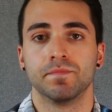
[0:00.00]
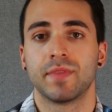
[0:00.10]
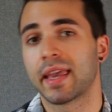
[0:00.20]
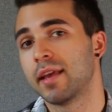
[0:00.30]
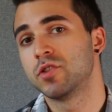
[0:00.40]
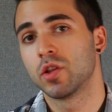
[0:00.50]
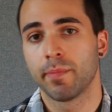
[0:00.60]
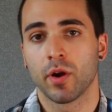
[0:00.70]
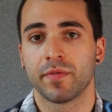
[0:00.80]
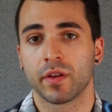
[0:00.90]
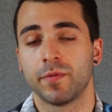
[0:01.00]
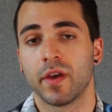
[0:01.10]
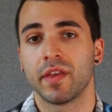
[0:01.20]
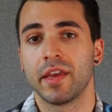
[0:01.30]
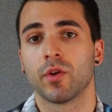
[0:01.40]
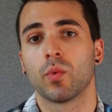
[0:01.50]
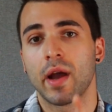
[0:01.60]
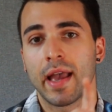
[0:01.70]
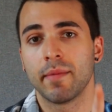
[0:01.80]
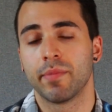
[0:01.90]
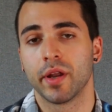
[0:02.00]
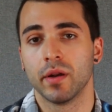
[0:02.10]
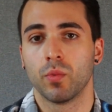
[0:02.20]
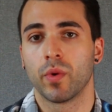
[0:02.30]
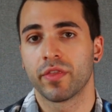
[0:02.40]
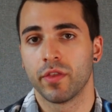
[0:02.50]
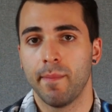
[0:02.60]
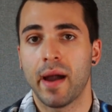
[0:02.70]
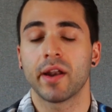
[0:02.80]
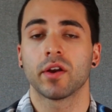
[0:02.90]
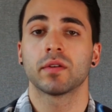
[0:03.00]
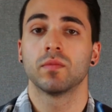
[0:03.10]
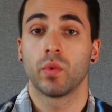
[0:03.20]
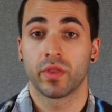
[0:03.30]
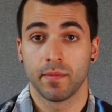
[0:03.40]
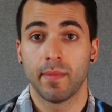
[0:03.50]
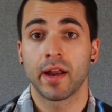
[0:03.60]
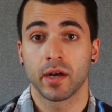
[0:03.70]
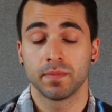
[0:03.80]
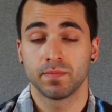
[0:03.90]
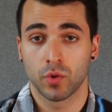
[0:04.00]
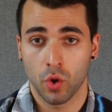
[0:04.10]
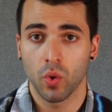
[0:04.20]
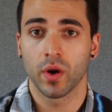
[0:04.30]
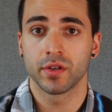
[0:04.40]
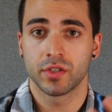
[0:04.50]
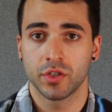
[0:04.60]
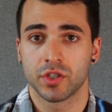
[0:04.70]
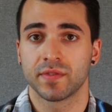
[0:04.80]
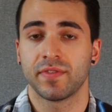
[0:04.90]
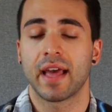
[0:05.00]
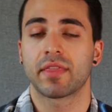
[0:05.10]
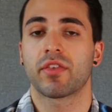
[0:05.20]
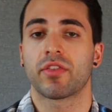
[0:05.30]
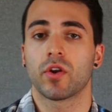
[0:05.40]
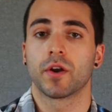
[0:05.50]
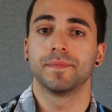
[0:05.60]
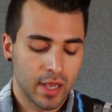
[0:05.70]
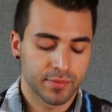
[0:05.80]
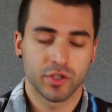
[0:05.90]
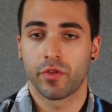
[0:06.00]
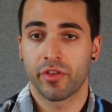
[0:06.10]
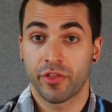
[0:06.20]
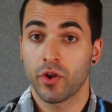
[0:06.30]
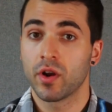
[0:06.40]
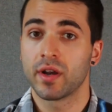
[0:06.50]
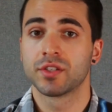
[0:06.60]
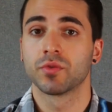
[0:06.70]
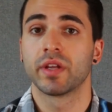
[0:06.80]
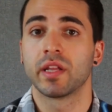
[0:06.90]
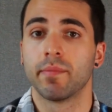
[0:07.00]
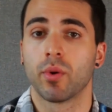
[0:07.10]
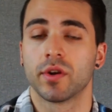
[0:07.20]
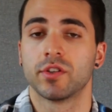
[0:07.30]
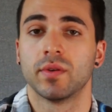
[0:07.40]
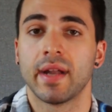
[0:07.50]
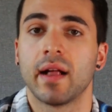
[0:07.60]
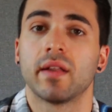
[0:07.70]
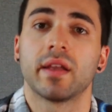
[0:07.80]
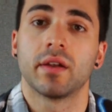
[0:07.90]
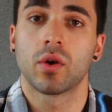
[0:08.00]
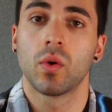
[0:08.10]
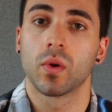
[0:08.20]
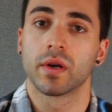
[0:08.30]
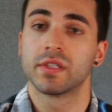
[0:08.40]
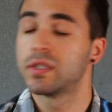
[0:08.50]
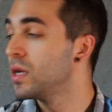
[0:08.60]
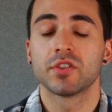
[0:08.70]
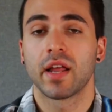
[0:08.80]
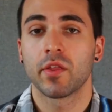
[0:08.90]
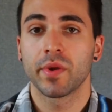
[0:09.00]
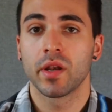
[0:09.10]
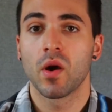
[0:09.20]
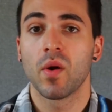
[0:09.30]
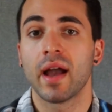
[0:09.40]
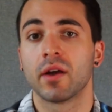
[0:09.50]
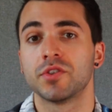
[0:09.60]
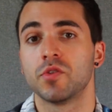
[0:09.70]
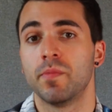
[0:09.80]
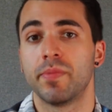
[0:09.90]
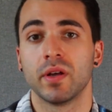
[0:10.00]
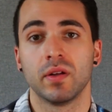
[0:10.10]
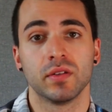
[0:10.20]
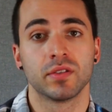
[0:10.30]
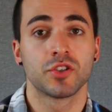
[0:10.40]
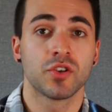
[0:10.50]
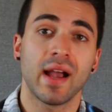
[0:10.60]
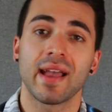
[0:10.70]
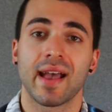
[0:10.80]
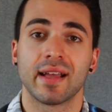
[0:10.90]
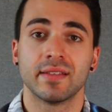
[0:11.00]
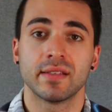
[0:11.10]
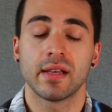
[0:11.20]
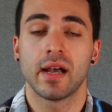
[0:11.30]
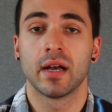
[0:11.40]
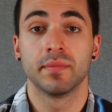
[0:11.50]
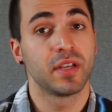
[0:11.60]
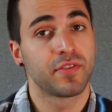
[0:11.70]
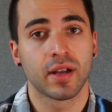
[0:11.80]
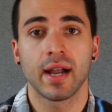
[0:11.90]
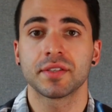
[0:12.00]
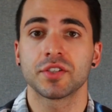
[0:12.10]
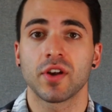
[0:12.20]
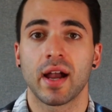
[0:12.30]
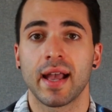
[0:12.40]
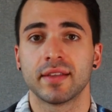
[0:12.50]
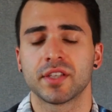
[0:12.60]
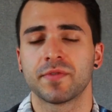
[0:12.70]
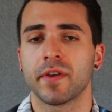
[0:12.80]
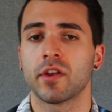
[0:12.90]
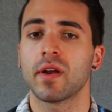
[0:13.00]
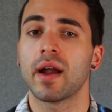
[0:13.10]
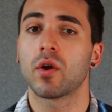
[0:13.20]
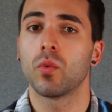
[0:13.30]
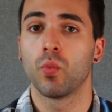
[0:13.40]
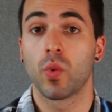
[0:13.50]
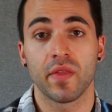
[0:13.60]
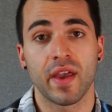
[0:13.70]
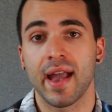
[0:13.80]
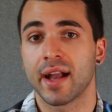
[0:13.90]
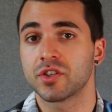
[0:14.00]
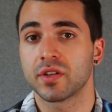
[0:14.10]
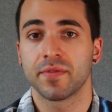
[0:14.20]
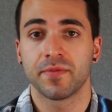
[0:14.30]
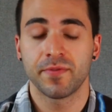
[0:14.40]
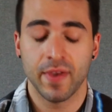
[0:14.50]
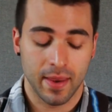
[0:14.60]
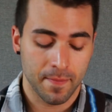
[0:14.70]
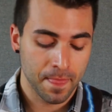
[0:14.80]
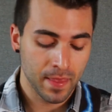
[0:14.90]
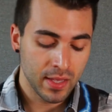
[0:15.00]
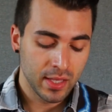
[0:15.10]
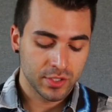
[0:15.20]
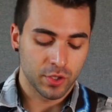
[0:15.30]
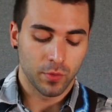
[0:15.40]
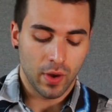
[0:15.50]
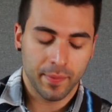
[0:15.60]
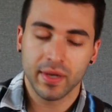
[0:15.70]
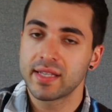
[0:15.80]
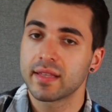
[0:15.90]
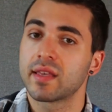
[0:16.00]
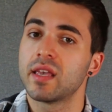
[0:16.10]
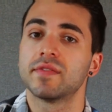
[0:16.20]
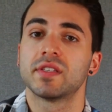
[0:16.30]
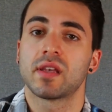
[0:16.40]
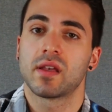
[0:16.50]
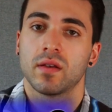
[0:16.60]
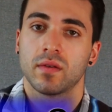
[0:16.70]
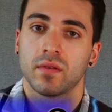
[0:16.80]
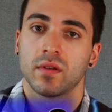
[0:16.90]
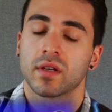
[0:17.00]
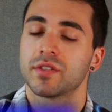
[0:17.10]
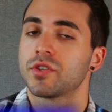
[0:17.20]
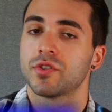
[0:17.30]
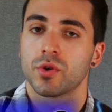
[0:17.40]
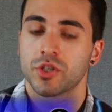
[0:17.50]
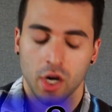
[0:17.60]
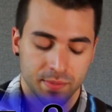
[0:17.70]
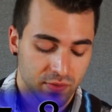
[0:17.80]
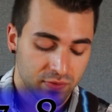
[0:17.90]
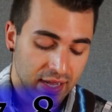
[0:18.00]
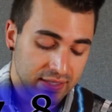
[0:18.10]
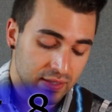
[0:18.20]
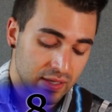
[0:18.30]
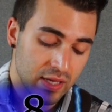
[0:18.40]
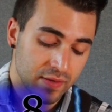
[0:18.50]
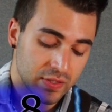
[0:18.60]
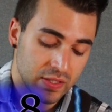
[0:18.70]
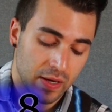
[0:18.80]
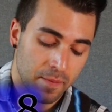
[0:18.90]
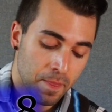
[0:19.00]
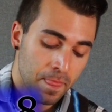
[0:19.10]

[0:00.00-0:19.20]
That gives you the perfect fifth either way, but with the minor chords, you just flat the third. So the third is a really important tonality in chords. So now that we know how to build triads, different kinds of triads, let's figure out where they actually fit. So I'm going to take the key of C, because there's no sharps or flats in the key of C.